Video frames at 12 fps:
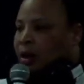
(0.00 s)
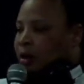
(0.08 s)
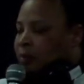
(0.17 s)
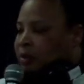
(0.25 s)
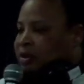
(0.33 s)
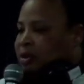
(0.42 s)

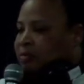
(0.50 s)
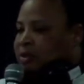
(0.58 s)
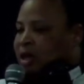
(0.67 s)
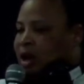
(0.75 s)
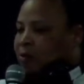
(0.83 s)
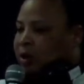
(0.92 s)
But
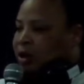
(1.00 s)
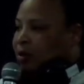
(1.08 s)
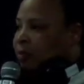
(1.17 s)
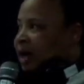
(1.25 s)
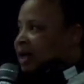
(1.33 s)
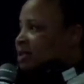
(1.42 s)
sometimes we go
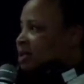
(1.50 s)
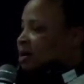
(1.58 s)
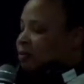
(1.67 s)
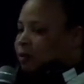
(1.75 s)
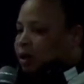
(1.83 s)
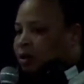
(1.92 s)
back to that
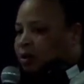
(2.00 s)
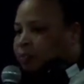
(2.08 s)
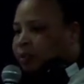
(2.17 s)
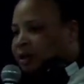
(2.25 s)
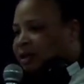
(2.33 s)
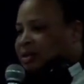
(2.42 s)
well,
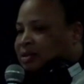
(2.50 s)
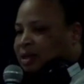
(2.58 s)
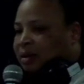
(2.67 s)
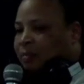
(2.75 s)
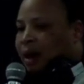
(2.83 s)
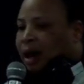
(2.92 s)
pick that
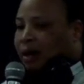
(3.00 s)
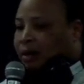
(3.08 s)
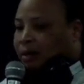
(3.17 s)
same pot up.